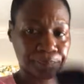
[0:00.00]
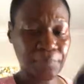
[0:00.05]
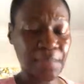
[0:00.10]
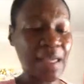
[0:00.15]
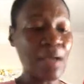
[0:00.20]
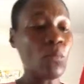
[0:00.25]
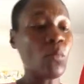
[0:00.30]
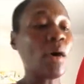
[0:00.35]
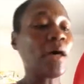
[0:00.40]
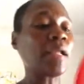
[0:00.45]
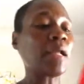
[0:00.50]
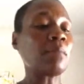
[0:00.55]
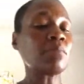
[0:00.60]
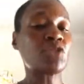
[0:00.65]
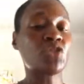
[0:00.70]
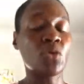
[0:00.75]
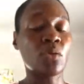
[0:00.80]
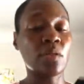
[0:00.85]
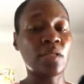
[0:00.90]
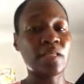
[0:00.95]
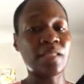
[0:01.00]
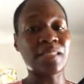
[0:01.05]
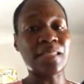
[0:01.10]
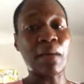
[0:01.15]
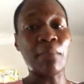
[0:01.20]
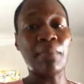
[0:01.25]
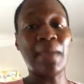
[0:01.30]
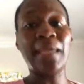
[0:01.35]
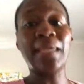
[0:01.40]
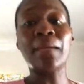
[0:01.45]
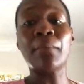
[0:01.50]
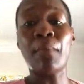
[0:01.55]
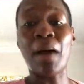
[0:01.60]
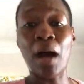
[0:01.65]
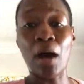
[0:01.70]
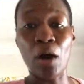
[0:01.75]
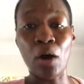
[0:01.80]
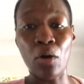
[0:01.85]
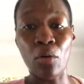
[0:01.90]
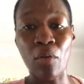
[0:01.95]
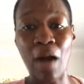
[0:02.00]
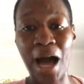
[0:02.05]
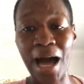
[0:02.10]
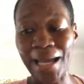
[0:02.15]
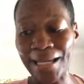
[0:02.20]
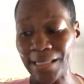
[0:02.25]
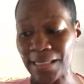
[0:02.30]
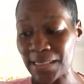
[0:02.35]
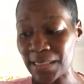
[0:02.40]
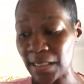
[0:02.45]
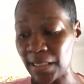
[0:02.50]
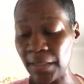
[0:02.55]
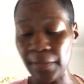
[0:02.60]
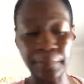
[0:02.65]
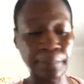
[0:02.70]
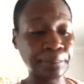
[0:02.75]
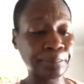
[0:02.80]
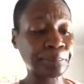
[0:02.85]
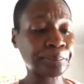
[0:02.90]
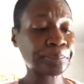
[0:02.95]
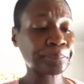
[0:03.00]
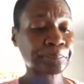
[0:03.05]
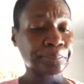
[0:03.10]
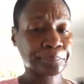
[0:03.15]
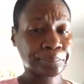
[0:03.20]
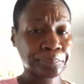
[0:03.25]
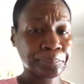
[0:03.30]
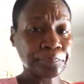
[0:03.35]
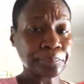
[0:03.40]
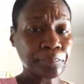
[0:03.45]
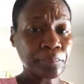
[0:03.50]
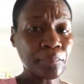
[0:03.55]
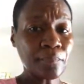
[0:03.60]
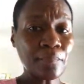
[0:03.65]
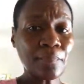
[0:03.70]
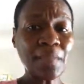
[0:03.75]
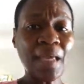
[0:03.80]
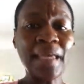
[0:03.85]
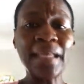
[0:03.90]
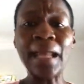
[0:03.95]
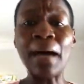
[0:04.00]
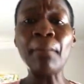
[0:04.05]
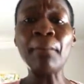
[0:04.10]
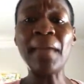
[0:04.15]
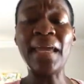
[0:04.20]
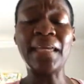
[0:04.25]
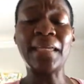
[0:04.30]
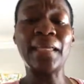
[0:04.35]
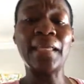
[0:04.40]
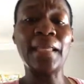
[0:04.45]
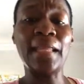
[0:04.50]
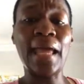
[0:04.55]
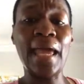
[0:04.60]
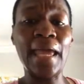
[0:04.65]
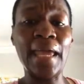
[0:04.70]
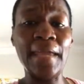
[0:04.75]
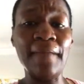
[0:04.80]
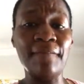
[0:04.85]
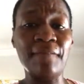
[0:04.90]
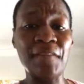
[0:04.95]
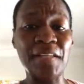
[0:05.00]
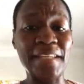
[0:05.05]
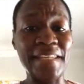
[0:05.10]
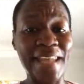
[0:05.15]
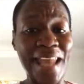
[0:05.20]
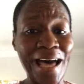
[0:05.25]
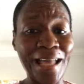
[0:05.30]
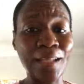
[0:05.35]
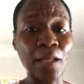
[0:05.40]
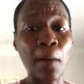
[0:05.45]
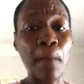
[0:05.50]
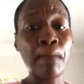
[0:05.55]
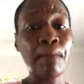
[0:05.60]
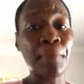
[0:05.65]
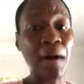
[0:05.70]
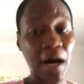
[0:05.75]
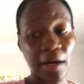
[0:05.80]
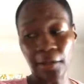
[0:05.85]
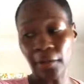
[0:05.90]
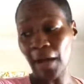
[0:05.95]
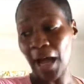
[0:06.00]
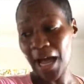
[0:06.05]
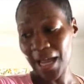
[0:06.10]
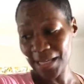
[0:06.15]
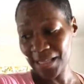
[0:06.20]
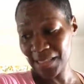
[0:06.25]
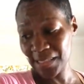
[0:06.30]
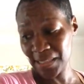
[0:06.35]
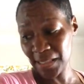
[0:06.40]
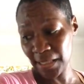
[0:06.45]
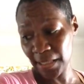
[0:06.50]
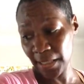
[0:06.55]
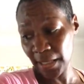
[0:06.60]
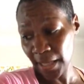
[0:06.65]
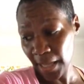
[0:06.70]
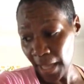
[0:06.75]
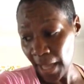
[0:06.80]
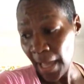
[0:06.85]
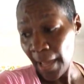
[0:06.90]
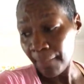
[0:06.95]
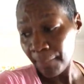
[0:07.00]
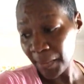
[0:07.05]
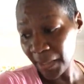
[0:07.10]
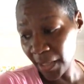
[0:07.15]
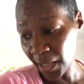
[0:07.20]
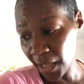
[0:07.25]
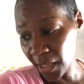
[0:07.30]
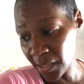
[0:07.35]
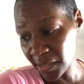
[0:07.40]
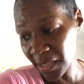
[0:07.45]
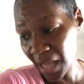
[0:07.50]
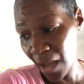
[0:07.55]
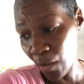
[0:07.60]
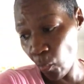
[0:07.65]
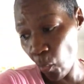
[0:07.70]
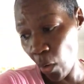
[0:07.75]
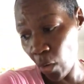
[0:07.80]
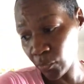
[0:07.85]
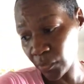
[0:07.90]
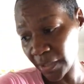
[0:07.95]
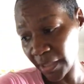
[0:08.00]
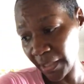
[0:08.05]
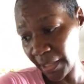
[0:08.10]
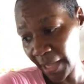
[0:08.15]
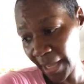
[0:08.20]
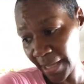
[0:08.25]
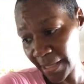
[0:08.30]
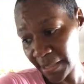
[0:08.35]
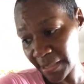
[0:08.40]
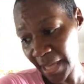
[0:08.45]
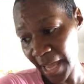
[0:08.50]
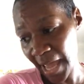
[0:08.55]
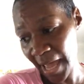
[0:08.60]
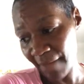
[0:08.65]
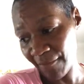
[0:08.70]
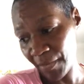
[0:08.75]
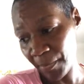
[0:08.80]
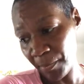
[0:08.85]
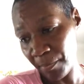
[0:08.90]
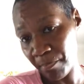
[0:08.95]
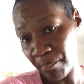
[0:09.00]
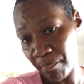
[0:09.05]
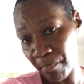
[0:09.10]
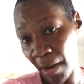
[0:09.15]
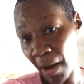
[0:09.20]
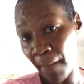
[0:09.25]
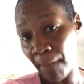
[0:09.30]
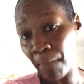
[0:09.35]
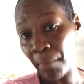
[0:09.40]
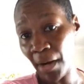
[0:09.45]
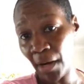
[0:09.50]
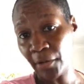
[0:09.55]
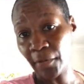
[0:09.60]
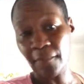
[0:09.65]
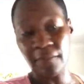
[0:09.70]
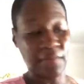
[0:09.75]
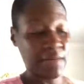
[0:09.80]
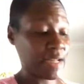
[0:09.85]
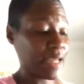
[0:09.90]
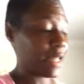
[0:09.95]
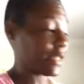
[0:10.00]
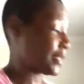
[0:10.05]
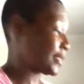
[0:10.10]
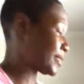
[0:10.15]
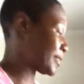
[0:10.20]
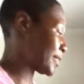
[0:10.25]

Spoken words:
And what I'm doing is I'm making my own icing. And I'm making a vanilla butter icing because I want the cake to have a butter vanilla